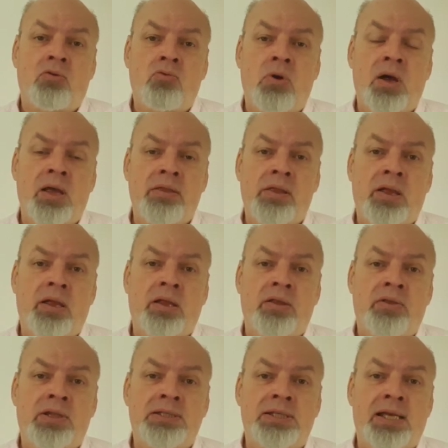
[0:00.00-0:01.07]
rather
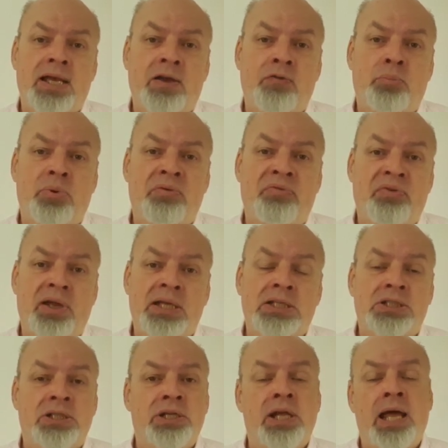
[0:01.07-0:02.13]
than to have
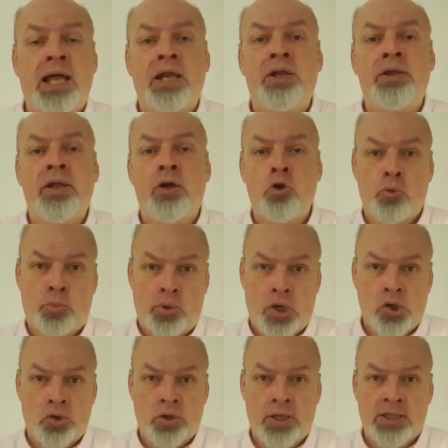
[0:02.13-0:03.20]
perfection and no
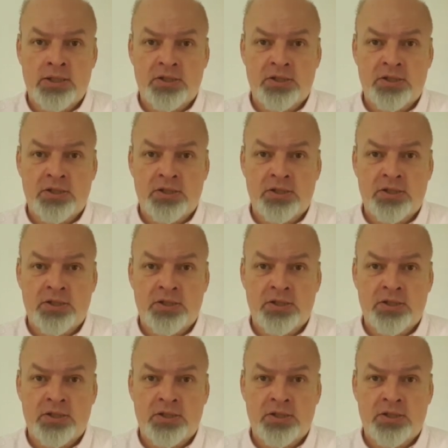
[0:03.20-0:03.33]
progress.